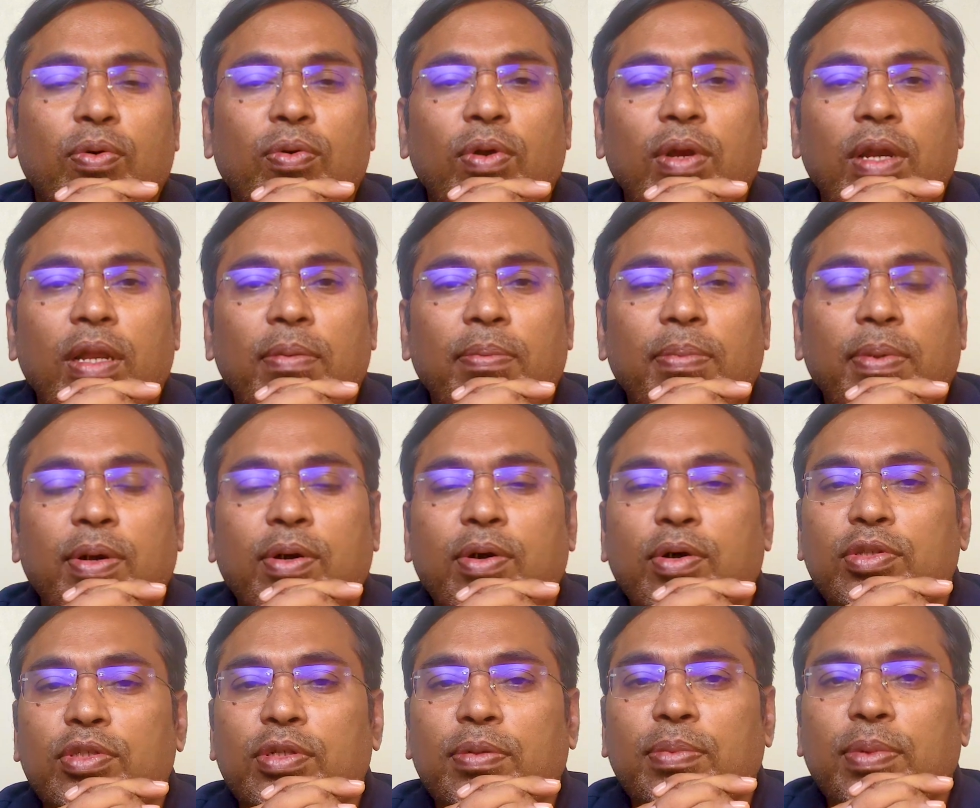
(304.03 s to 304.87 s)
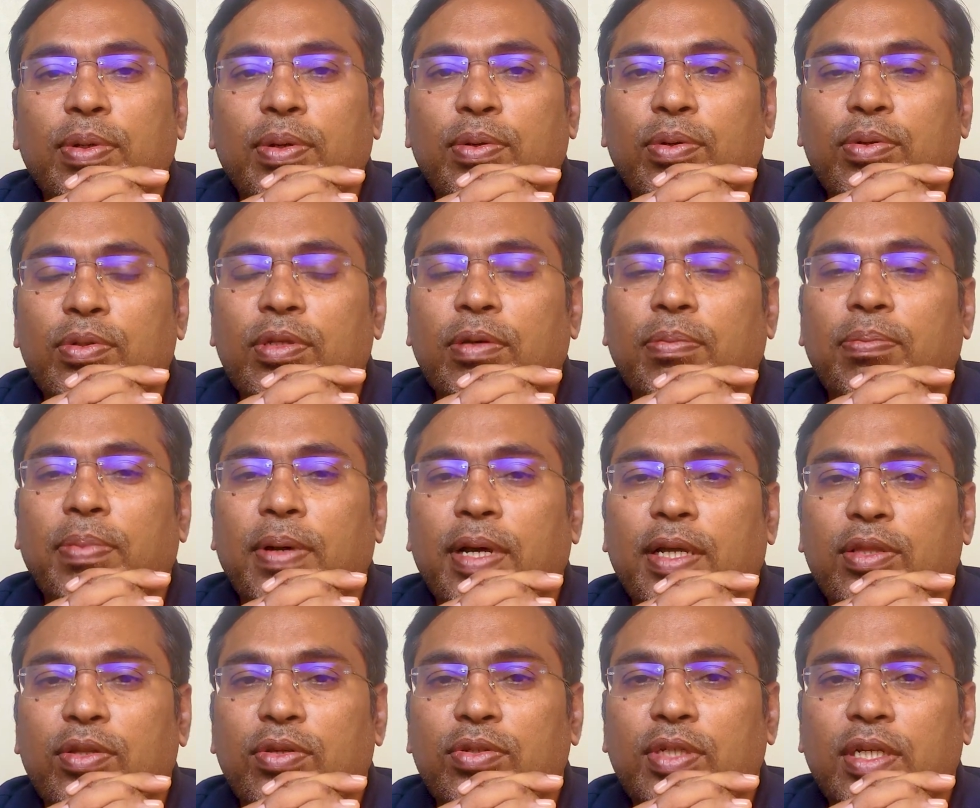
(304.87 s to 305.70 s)
only because of due to the
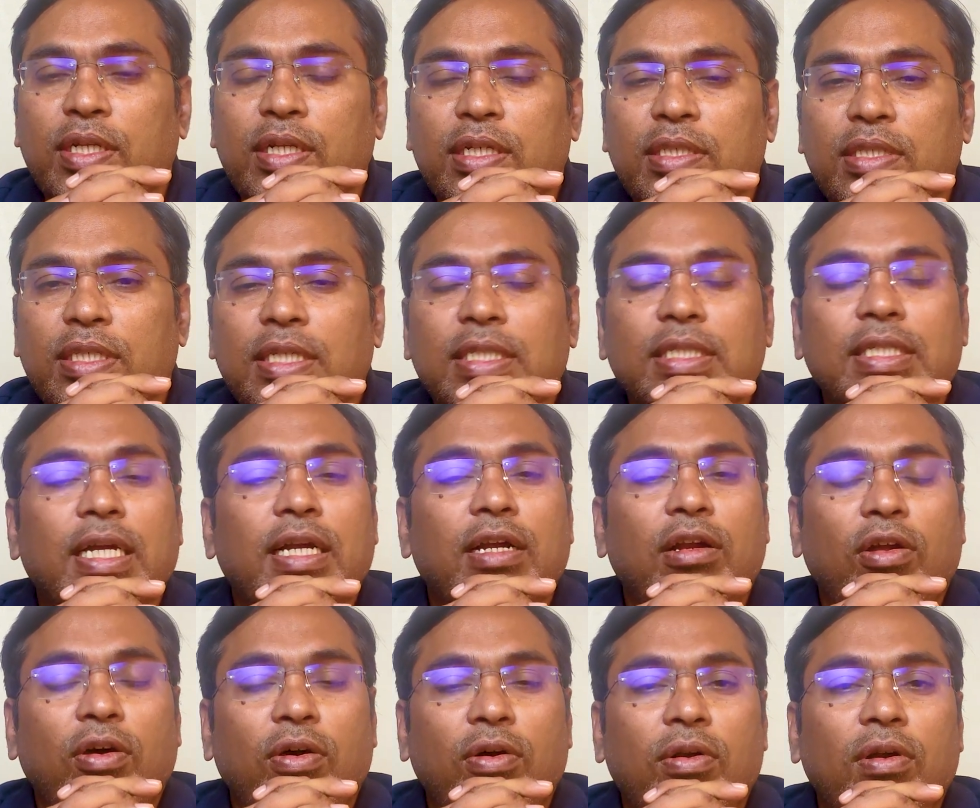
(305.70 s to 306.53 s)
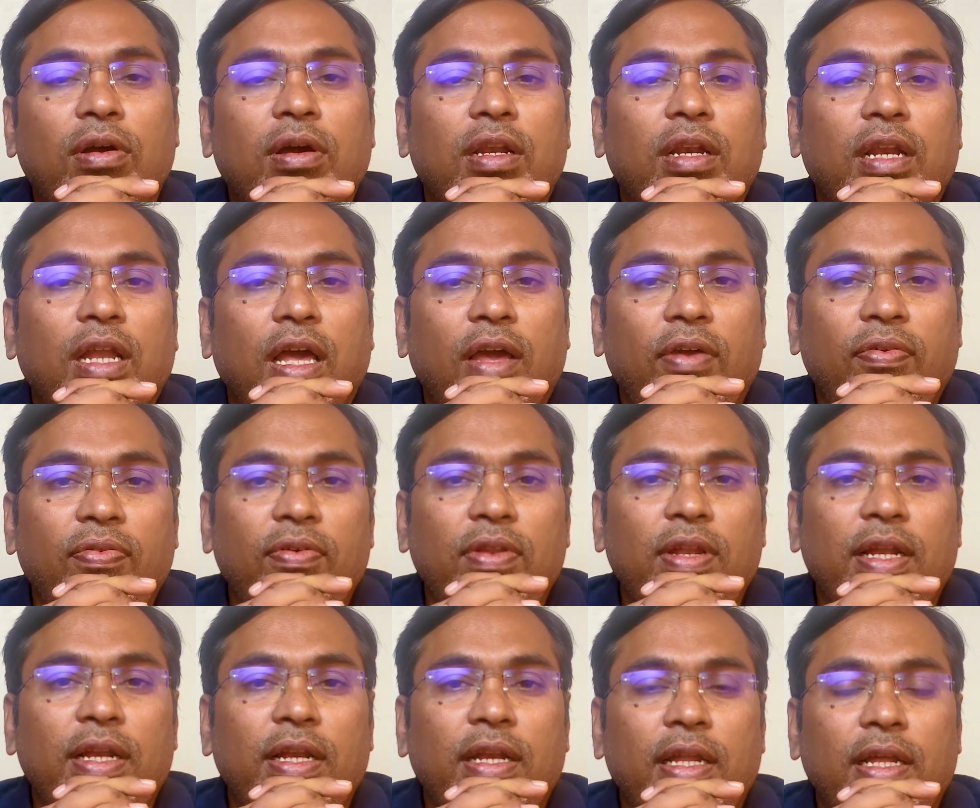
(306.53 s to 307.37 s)
pathogenesis and organ
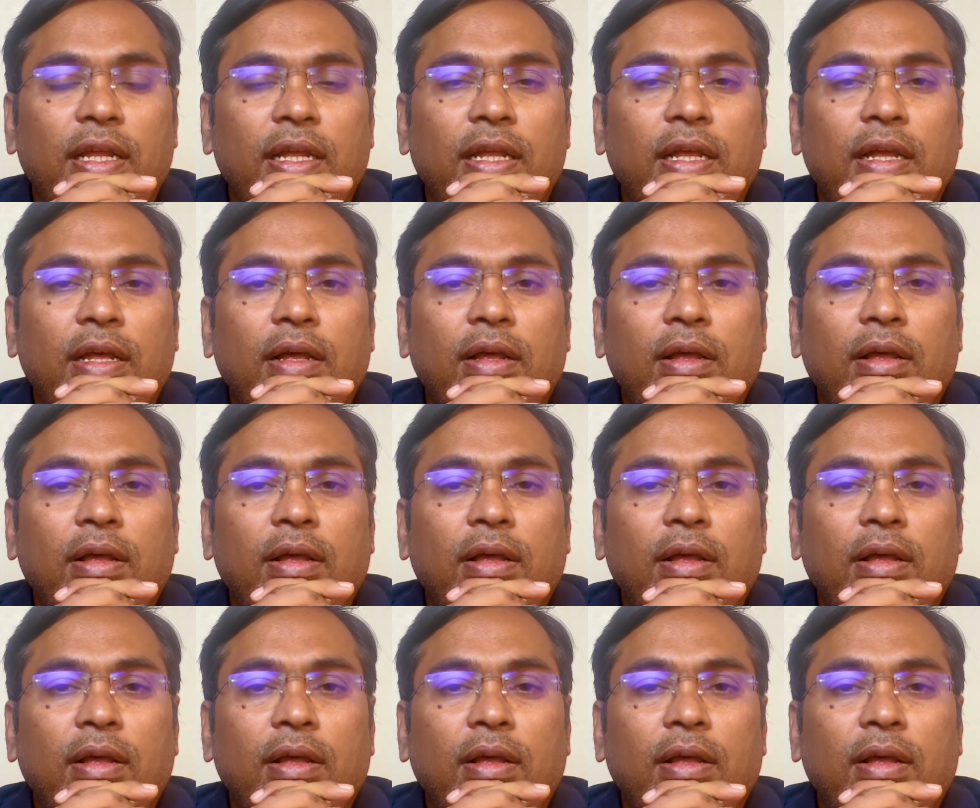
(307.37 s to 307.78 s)
affinity.